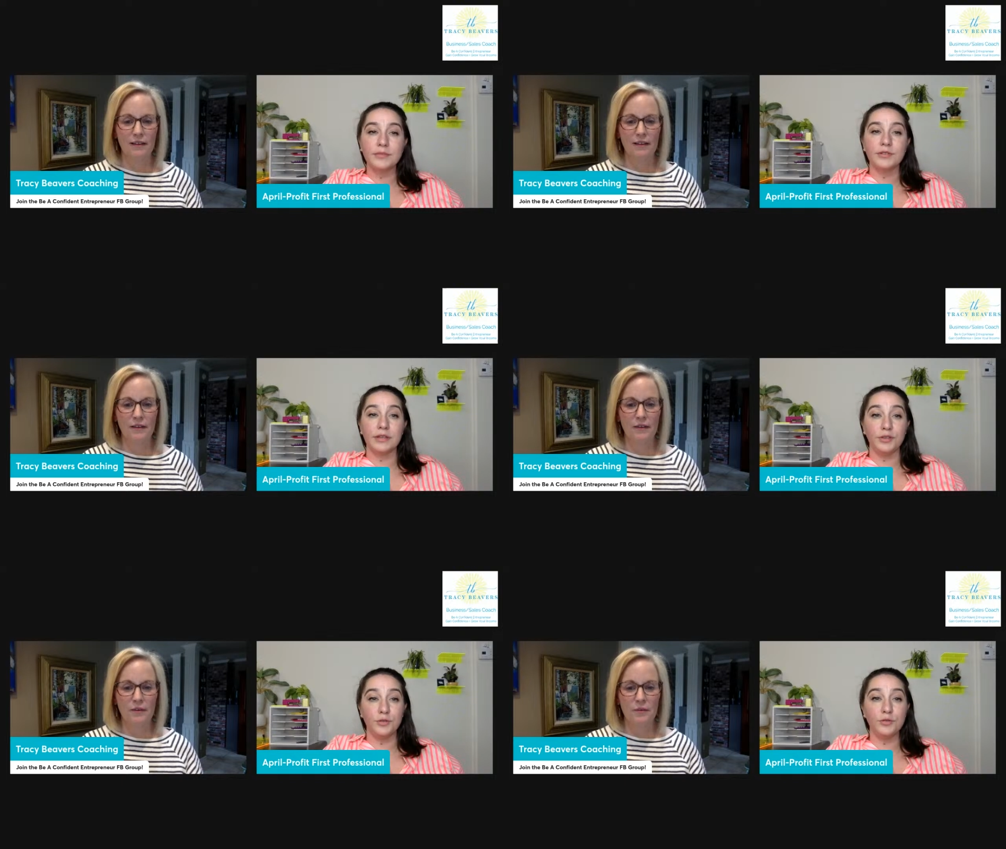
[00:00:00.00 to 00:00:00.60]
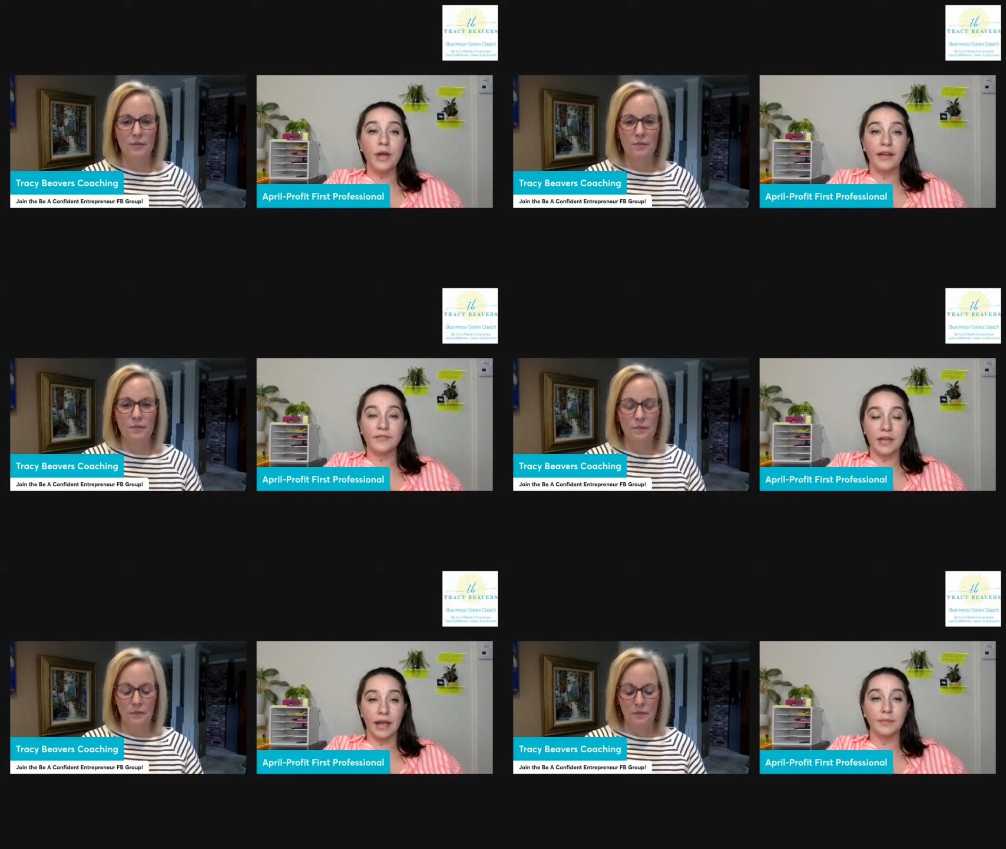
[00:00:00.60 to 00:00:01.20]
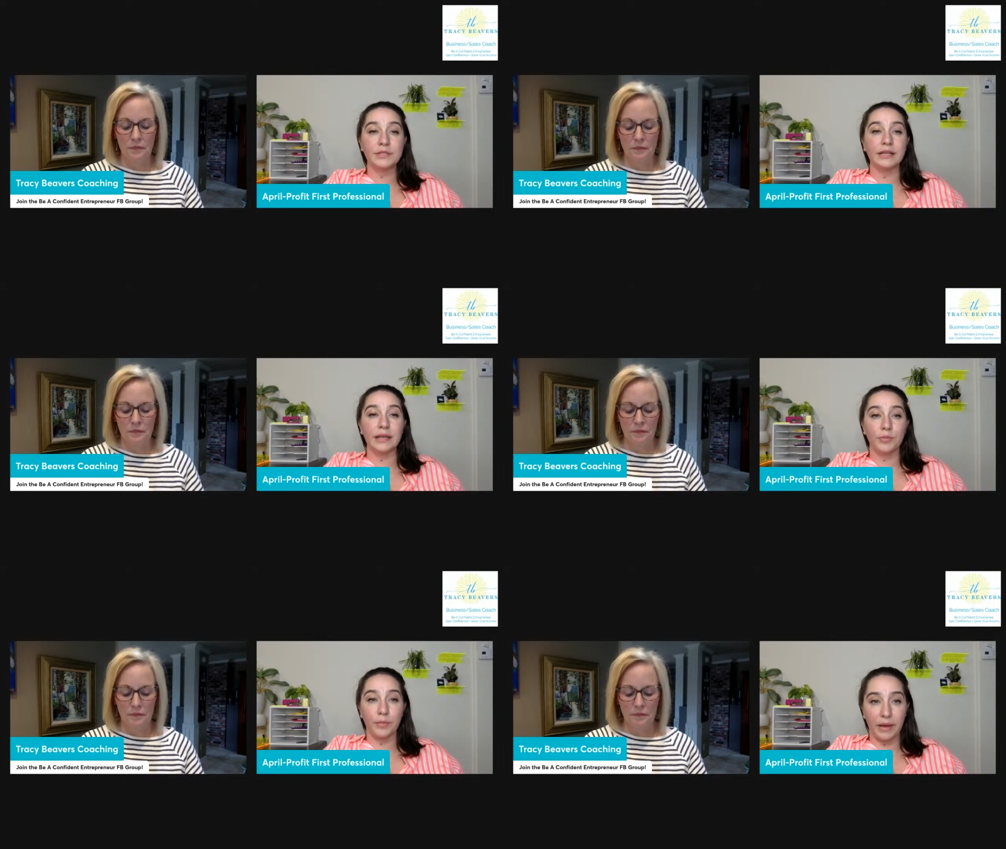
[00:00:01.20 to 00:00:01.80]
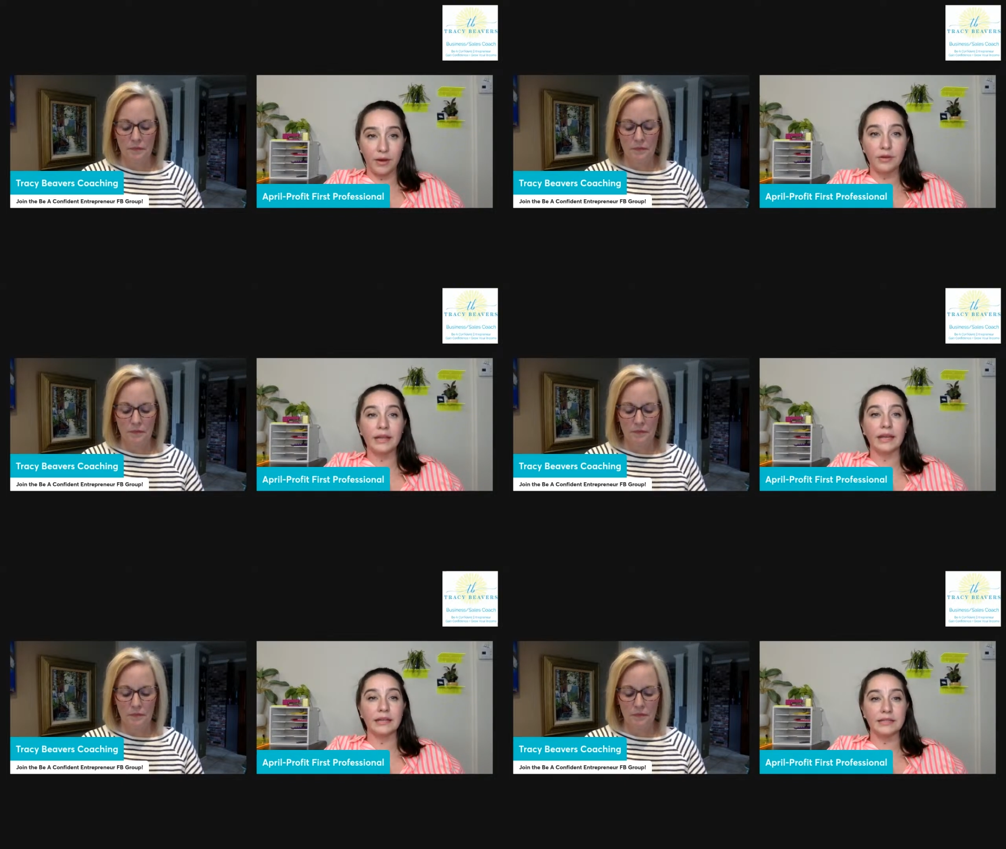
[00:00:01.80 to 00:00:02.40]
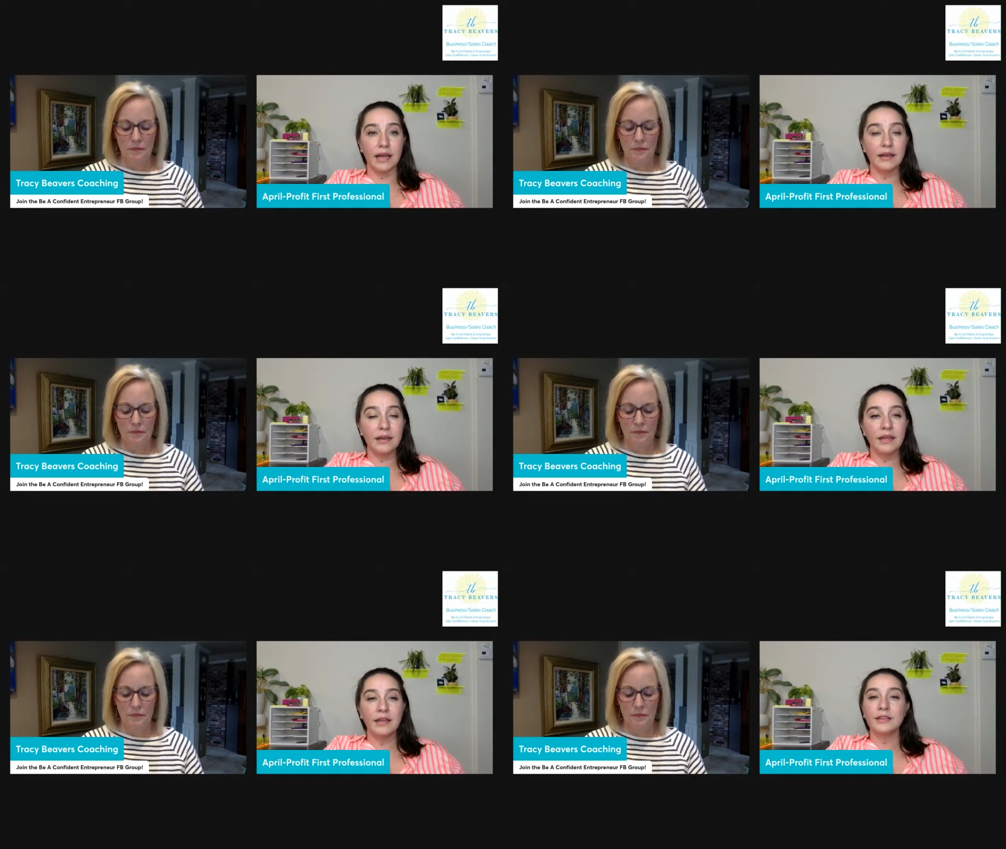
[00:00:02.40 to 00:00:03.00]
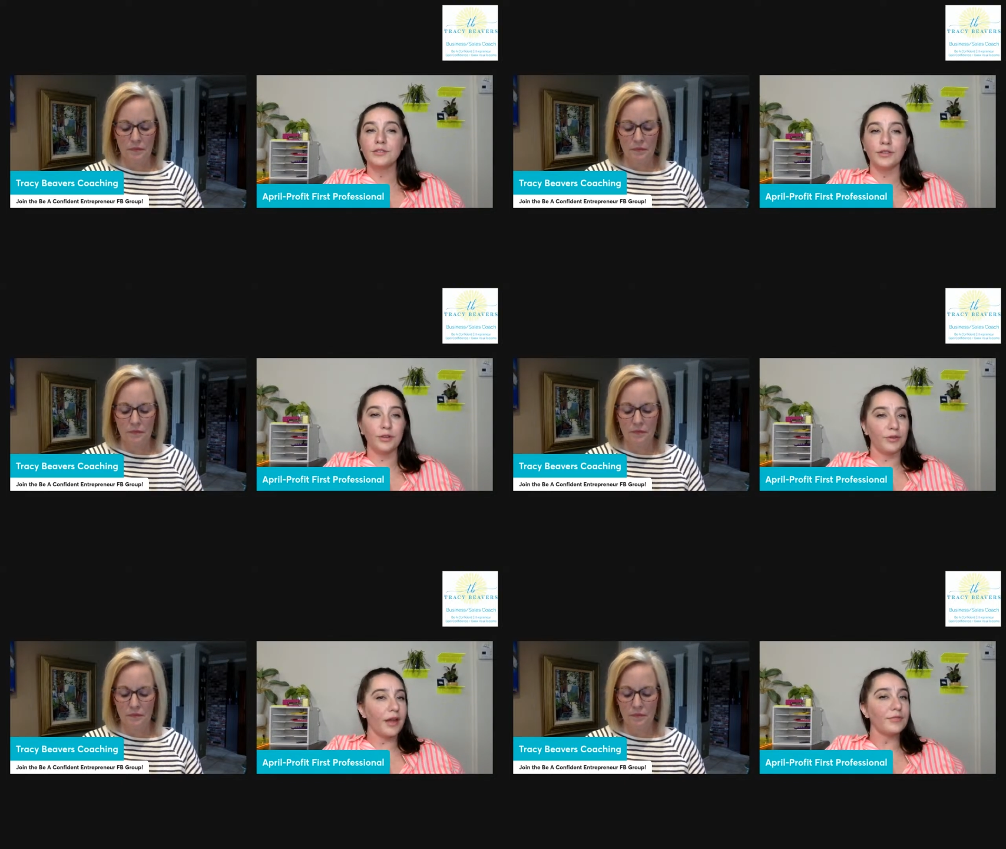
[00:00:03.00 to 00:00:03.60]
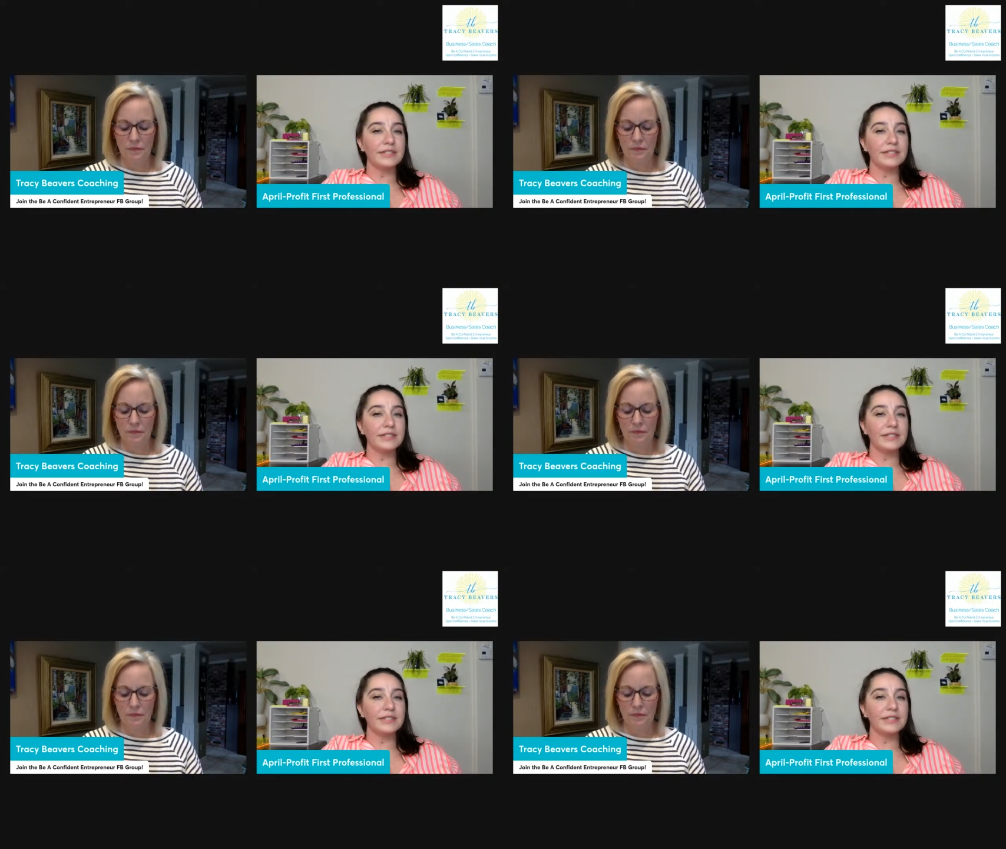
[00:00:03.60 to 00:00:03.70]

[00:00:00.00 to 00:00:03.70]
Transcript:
Speaker 1: so that you have time to get prepared and get it done so that you're not mm-hmm.